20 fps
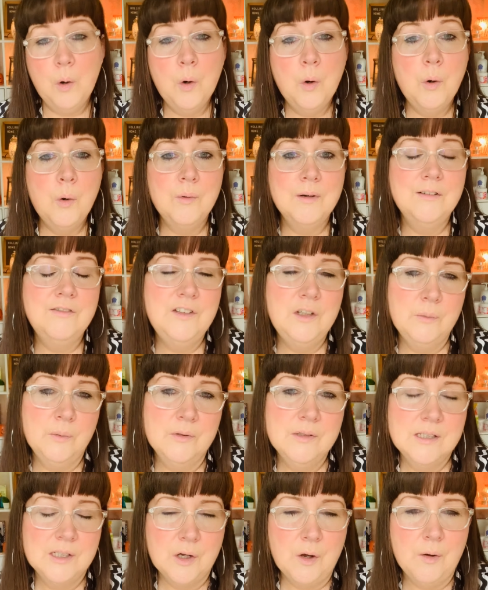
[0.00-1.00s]
or if you
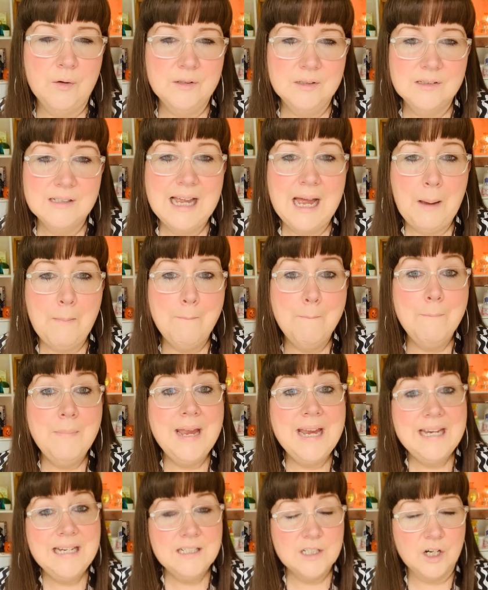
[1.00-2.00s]
want to contact me